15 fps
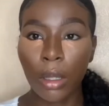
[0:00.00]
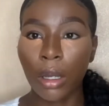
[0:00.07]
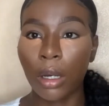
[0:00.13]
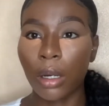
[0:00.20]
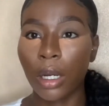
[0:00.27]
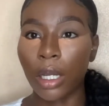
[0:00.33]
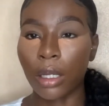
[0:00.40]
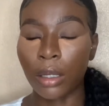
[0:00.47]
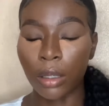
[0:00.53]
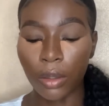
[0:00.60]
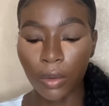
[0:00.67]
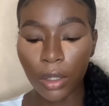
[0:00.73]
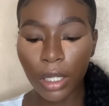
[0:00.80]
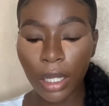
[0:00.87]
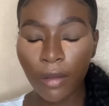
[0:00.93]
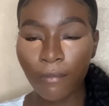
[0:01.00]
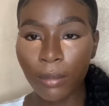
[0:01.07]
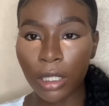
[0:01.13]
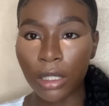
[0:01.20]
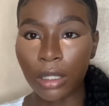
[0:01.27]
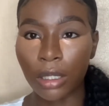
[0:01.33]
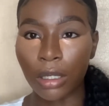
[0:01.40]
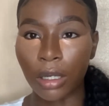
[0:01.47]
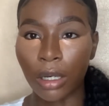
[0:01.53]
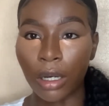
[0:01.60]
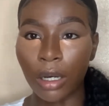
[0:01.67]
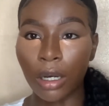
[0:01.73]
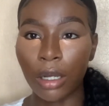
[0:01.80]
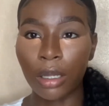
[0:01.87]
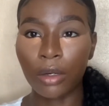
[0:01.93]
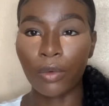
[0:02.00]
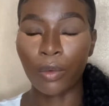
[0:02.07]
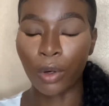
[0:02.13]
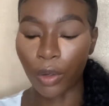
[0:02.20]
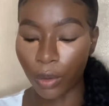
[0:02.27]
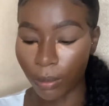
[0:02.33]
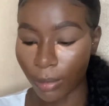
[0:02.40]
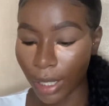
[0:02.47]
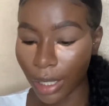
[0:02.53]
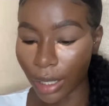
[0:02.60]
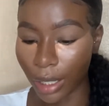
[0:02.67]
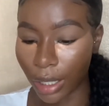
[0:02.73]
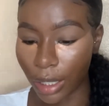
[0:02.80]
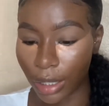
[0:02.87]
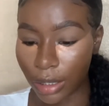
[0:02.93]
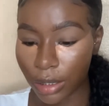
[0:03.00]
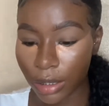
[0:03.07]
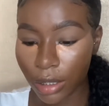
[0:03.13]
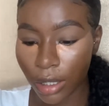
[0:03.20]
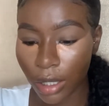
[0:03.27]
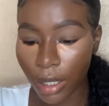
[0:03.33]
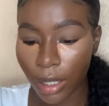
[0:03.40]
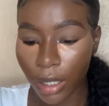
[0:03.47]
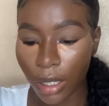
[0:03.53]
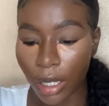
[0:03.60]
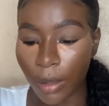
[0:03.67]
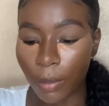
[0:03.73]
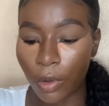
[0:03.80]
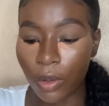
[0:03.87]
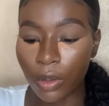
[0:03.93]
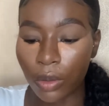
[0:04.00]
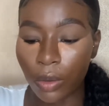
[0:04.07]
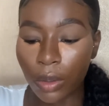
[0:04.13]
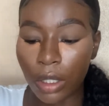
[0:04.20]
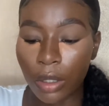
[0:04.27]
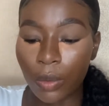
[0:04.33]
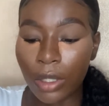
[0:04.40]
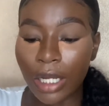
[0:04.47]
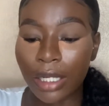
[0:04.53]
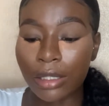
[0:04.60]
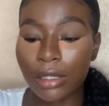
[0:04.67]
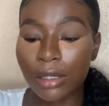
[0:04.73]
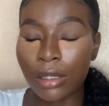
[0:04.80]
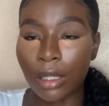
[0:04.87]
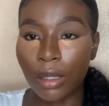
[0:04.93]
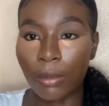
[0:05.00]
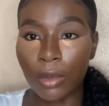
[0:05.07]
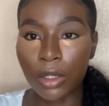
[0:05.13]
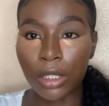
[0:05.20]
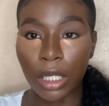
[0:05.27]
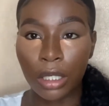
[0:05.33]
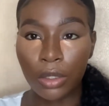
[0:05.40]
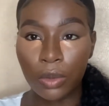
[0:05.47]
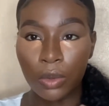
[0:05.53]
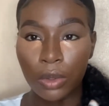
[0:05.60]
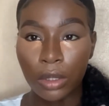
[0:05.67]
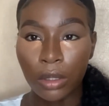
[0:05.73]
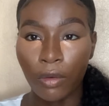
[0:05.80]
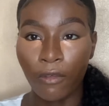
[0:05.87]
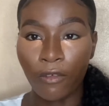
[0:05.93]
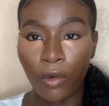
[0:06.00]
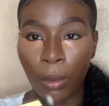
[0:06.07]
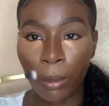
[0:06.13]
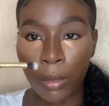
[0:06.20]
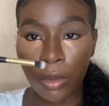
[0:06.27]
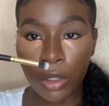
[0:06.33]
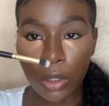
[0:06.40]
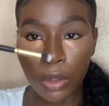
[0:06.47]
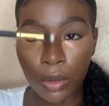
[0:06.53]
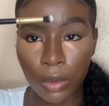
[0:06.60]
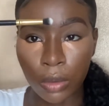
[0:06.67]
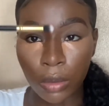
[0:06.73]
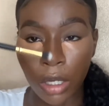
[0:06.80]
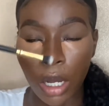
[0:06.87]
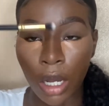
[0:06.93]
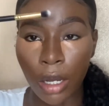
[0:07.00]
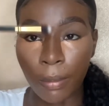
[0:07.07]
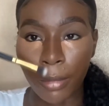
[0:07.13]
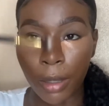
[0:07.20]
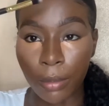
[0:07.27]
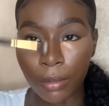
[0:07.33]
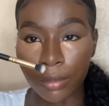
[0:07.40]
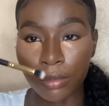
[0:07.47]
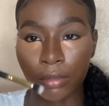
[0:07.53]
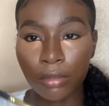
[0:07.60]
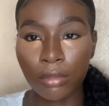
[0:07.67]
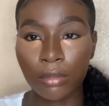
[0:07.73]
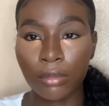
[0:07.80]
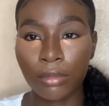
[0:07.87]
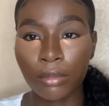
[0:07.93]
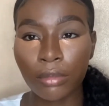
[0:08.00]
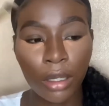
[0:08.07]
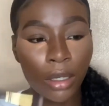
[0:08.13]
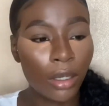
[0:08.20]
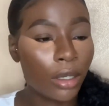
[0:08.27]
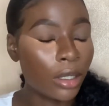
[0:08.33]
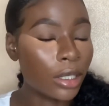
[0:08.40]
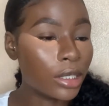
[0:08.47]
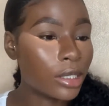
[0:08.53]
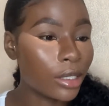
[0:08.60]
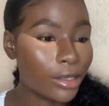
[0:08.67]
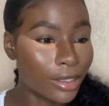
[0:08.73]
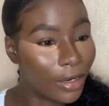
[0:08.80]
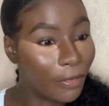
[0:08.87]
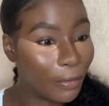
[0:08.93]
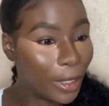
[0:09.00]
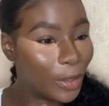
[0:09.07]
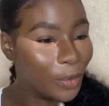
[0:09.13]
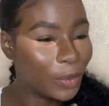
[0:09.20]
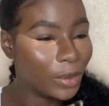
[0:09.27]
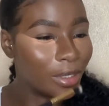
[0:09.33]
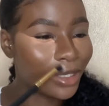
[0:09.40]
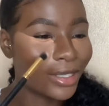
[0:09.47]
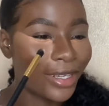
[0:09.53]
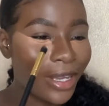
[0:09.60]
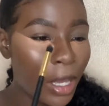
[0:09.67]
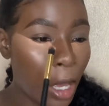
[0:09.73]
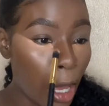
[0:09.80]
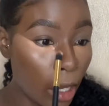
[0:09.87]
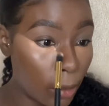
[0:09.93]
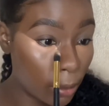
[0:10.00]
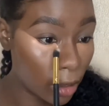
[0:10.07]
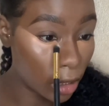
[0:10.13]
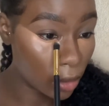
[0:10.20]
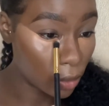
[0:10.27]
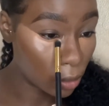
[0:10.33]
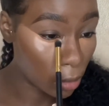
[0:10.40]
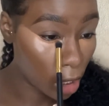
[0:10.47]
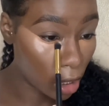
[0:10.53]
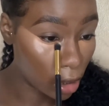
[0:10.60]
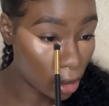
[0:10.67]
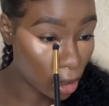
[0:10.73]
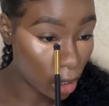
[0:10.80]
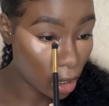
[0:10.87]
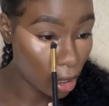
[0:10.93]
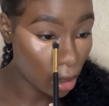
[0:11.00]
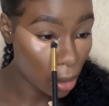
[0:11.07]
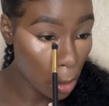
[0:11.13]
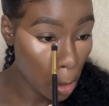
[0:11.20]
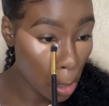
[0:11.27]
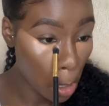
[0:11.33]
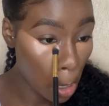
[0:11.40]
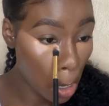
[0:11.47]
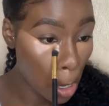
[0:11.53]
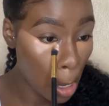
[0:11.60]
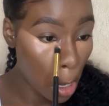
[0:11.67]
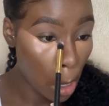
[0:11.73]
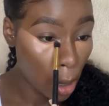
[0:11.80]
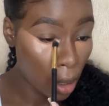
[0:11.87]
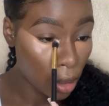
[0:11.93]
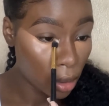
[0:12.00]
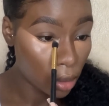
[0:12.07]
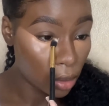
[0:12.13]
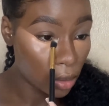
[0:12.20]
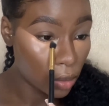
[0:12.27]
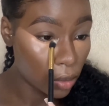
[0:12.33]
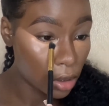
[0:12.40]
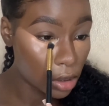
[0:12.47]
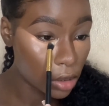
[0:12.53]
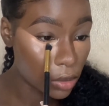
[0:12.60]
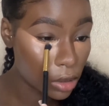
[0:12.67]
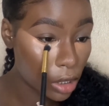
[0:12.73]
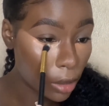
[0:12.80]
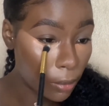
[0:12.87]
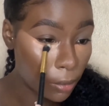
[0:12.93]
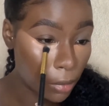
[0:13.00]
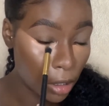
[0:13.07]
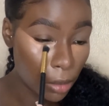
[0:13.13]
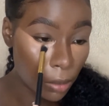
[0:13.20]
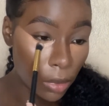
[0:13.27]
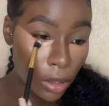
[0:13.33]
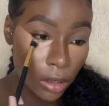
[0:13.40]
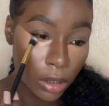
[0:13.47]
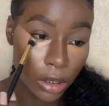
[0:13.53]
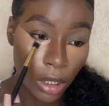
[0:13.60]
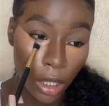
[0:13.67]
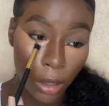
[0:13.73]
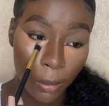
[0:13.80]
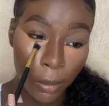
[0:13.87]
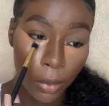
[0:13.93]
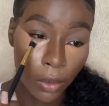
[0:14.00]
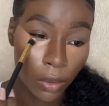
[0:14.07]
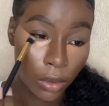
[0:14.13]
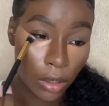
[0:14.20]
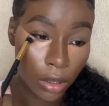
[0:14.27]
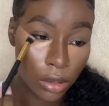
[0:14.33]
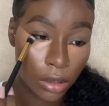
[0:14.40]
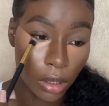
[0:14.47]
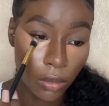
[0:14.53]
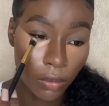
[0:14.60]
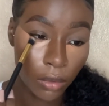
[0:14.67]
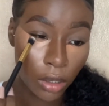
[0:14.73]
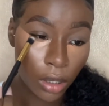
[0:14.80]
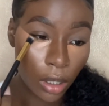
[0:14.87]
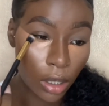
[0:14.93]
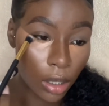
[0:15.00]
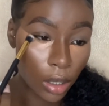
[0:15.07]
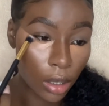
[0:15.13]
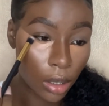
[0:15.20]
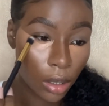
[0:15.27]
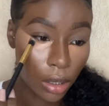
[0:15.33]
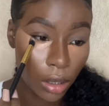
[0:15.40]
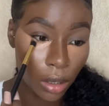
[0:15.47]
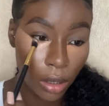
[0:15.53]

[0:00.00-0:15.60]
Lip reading: Alright, now that I've blended all around my eyes, I'm gonna go in with that same brush I used from the center of my nose and blend out my under eye. You don't want to use that big brush and poke yourself in the eye,